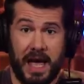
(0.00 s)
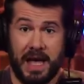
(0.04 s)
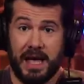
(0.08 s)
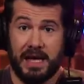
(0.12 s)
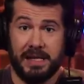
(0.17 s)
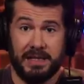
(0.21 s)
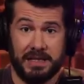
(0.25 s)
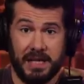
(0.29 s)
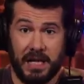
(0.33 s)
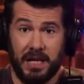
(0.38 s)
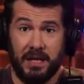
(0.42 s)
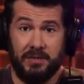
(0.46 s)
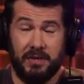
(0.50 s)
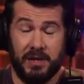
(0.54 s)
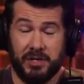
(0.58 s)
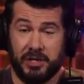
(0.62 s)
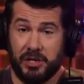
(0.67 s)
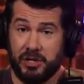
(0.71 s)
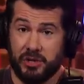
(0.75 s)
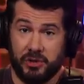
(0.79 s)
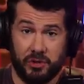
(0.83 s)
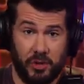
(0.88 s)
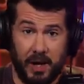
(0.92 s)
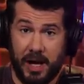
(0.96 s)
guy on
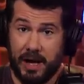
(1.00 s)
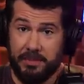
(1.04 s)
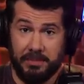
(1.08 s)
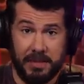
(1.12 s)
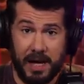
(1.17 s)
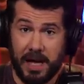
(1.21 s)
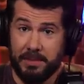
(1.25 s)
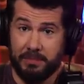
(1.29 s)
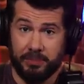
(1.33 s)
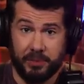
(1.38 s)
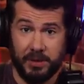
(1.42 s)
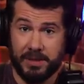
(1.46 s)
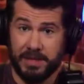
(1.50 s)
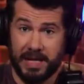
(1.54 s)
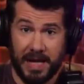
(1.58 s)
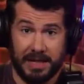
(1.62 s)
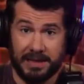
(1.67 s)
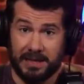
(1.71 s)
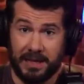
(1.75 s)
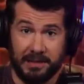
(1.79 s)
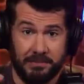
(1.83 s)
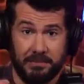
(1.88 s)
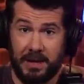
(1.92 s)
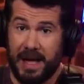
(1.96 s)
television, so I'm not
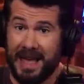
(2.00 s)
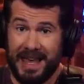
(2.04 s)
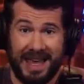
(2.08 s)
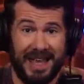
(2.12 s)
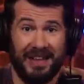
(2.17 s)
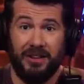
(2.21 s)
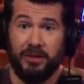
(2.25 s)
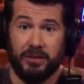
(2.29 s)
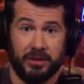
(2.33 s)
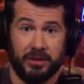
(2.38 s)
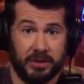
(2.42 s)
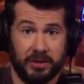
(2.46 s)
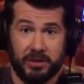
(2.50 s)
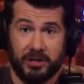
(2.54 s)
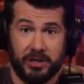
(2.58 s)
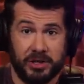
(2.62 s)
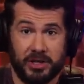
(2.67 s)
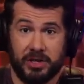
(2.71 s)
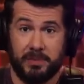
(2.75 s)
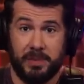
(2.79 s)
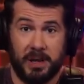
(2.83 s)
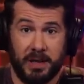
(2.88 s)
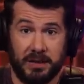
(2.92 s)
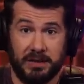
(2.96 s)
protecting my ilk.
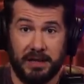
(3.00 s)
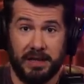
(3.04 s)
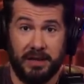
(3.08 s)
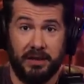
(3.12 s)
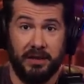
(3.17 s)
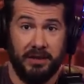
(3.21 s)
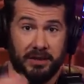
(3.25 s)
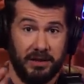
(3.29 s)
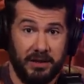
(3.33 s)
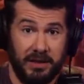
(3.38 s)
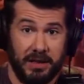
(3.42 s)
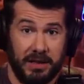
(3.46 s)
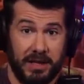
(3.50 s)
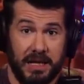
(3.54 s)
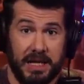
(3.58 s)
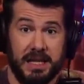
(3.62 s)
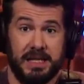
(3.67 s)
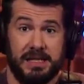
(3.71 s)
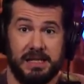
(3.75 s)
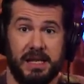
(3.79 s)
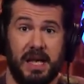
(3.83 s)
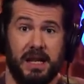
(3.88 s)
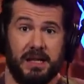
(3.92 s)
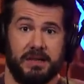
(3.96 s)
Just to be clear,
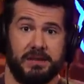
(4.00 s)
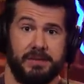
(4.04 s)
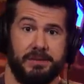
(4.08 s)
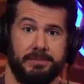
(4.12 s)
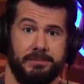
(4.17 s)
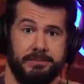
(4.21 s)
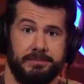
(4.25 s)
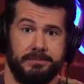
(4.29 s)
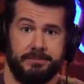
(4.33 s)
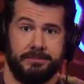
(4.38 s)
he sucks.